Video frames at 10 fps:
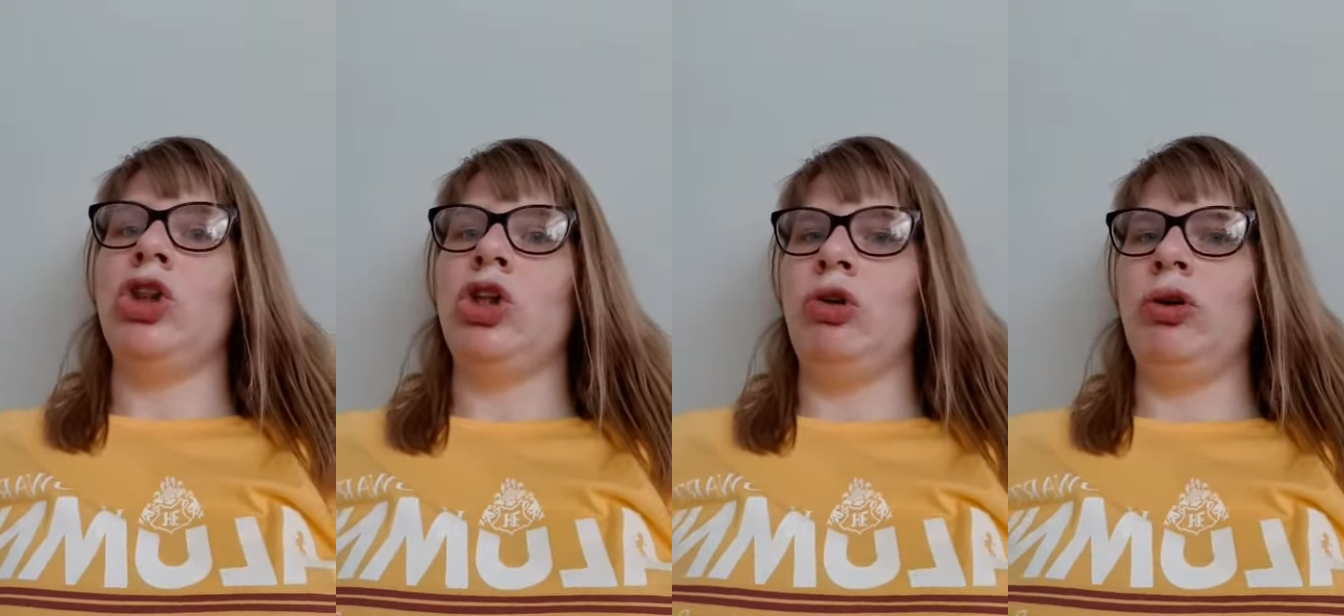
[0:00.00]

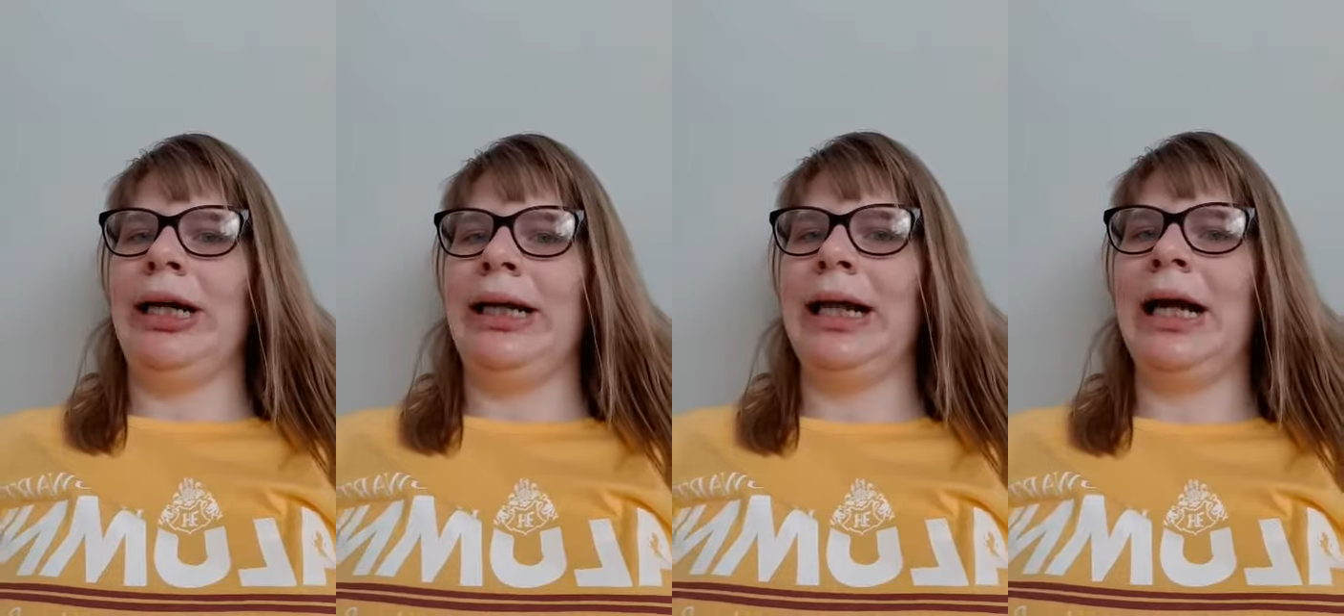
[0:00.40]

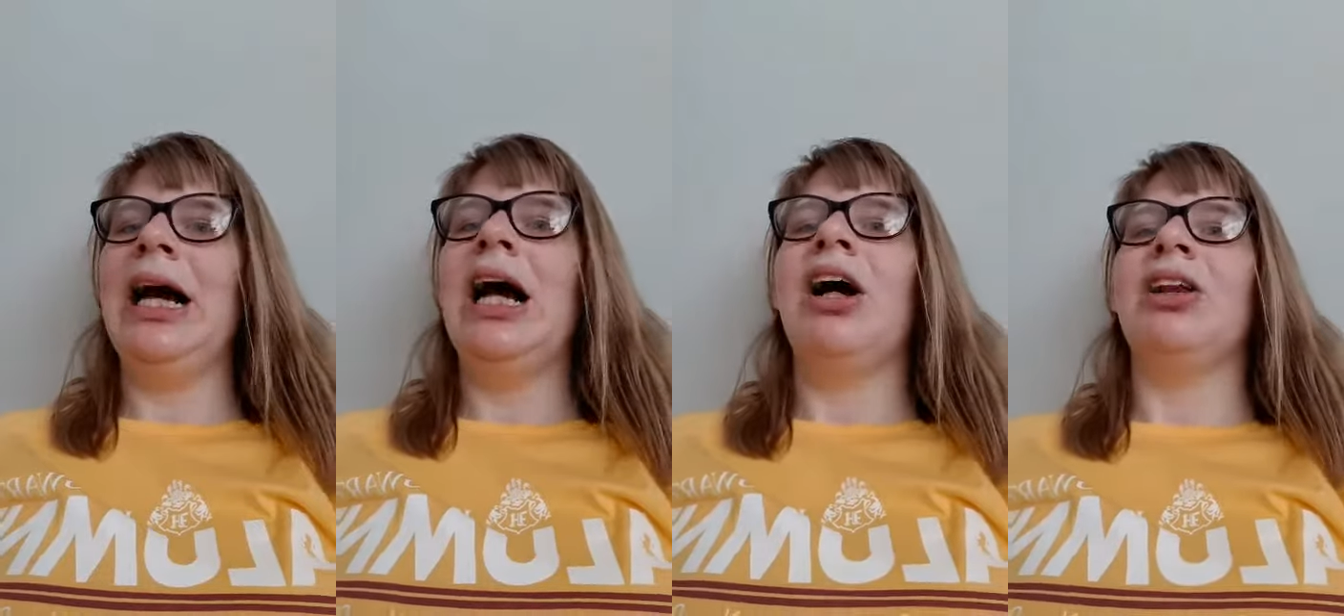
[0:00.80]
doing
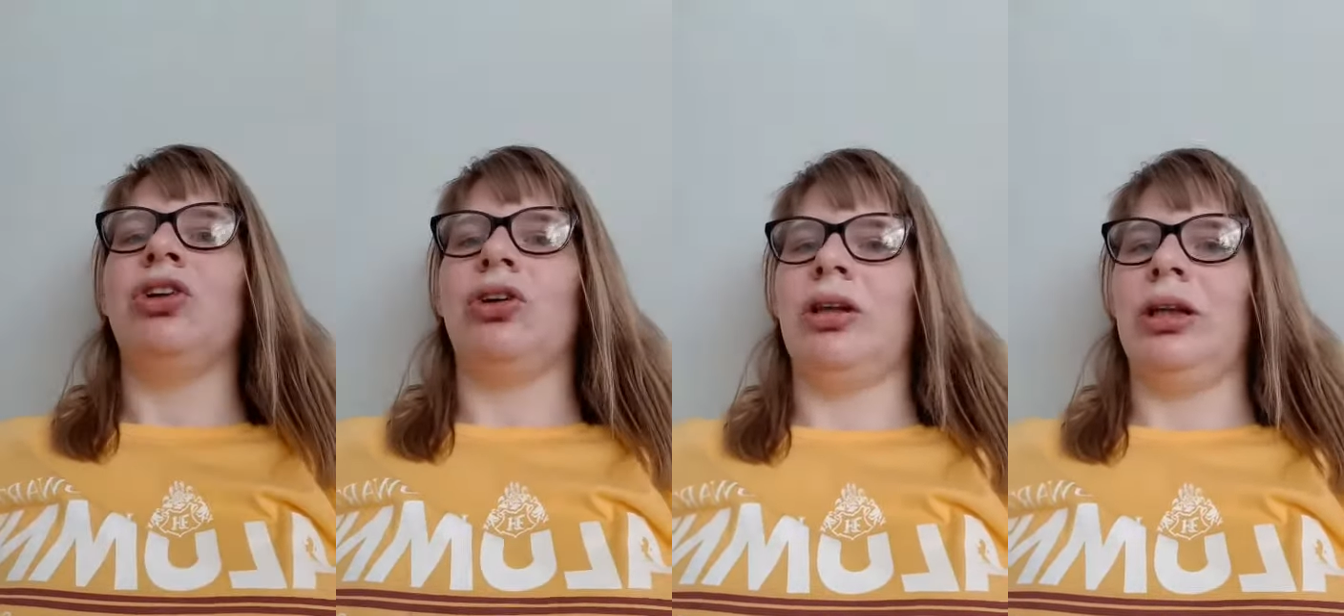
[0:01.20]

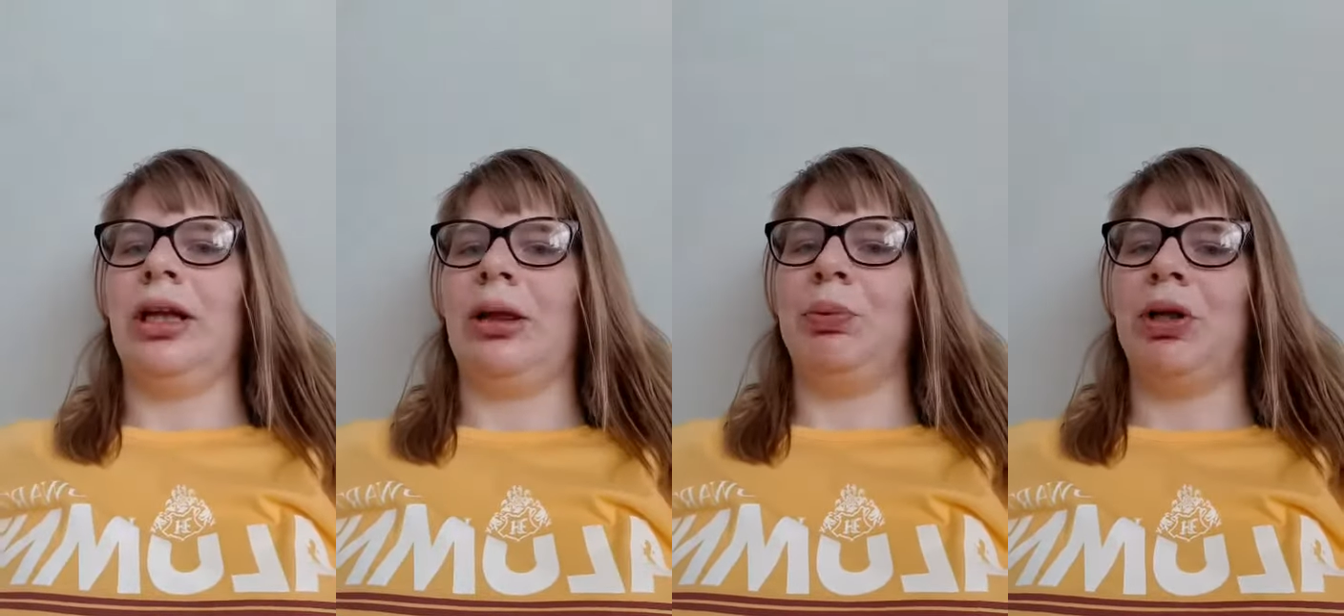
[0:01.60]
during
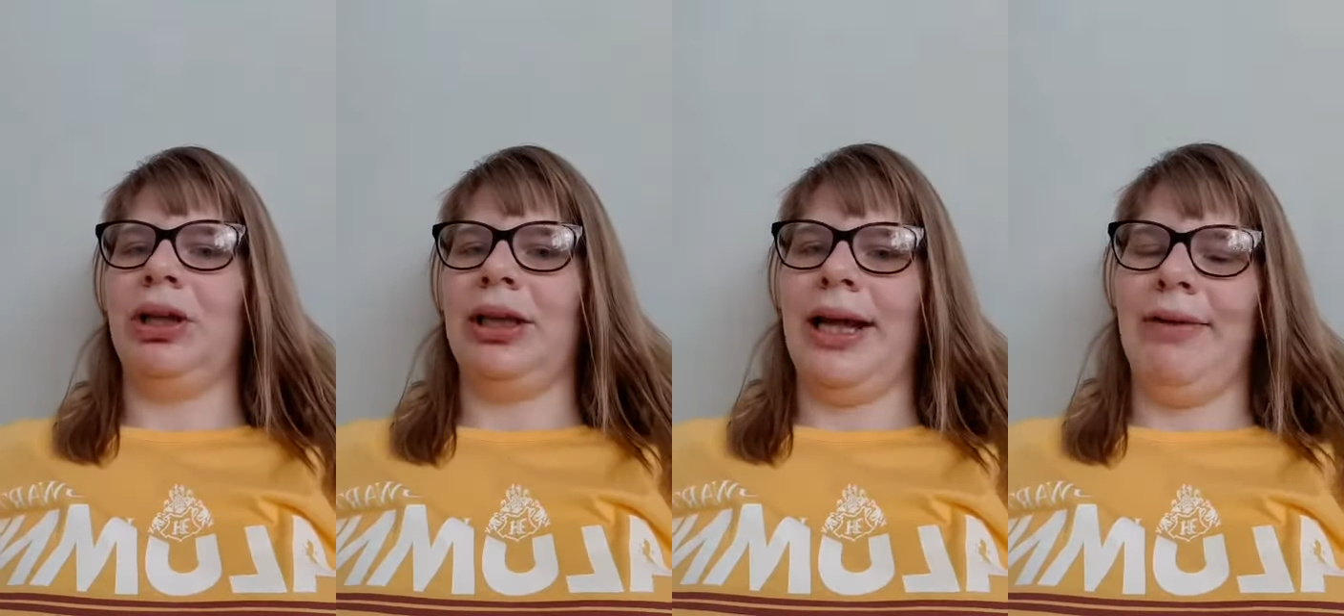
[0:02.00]
this
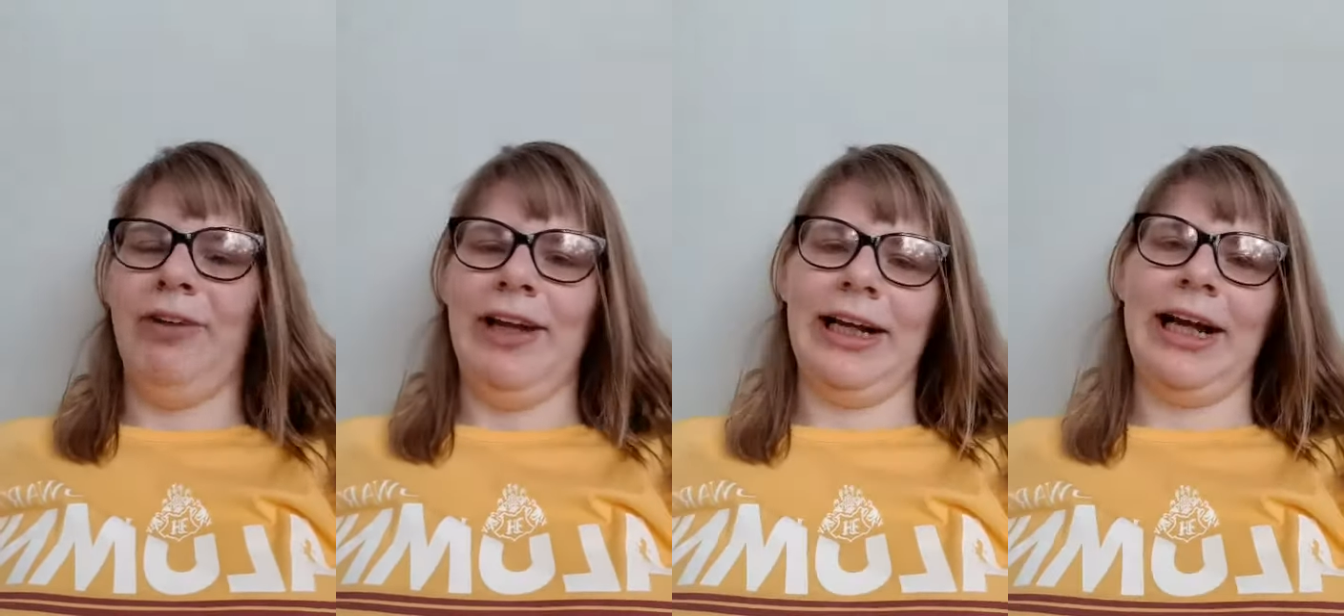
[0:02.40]

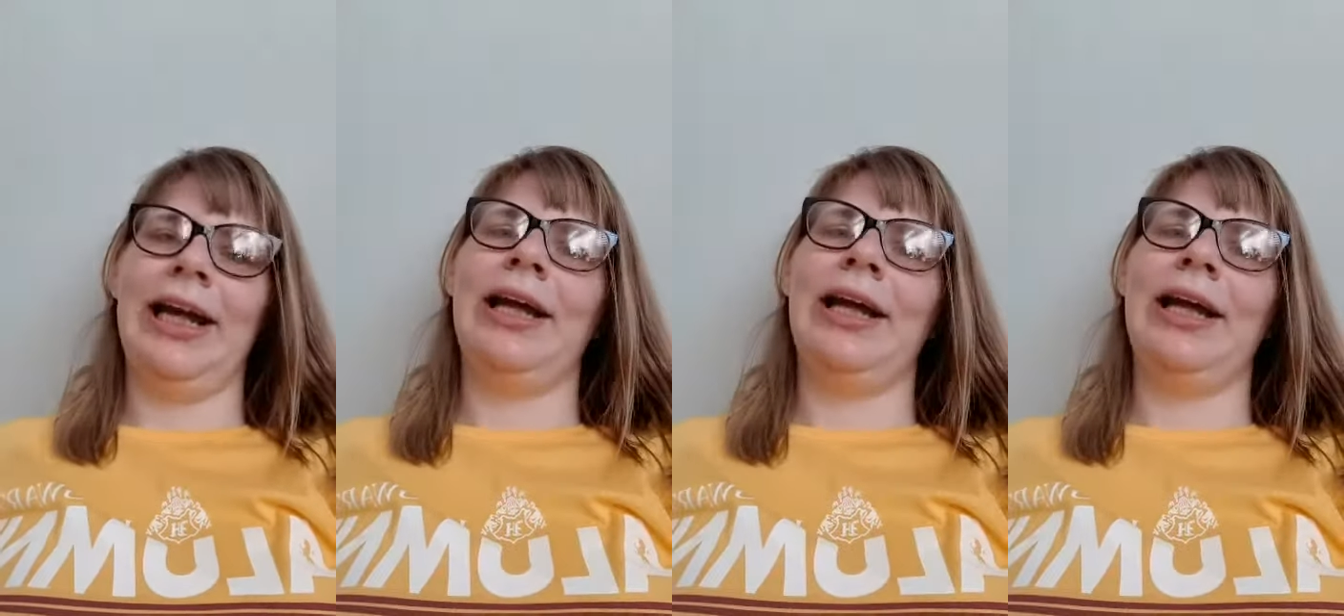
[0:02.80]
pandemic.